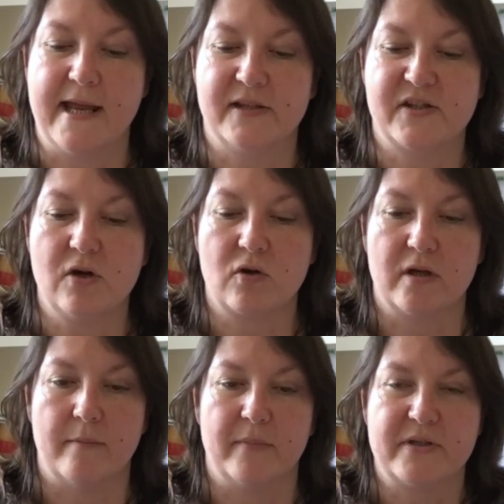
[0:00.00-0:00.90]
It's sock
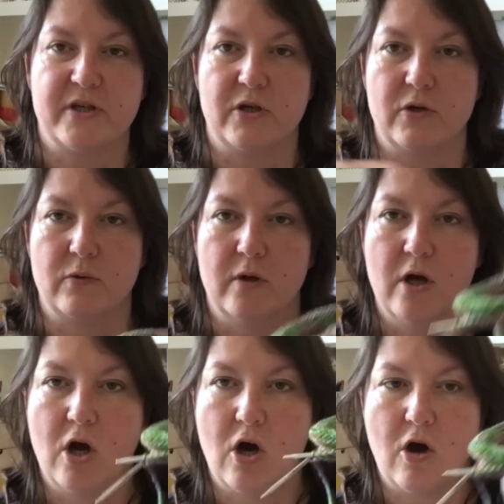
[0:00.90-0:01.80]
number 2
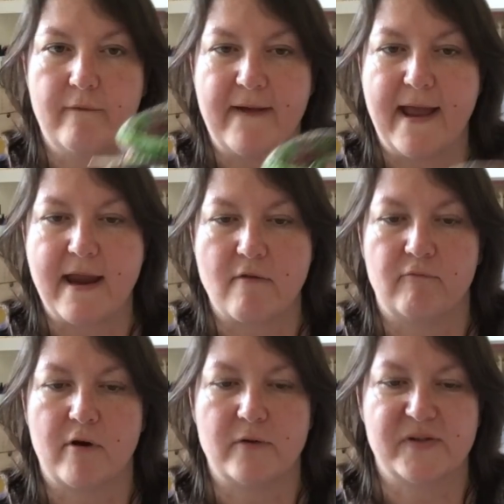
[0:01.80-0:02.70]
of a
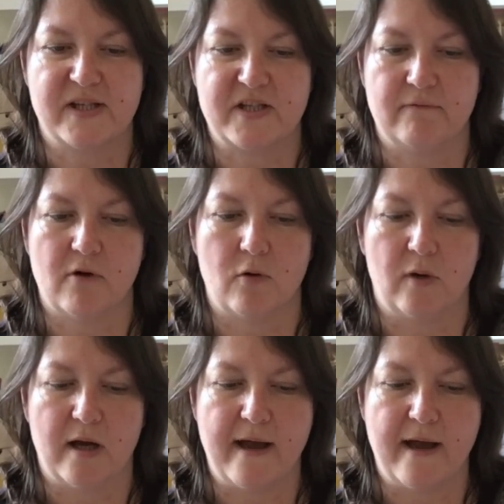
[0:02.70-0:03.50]
Rose City roller.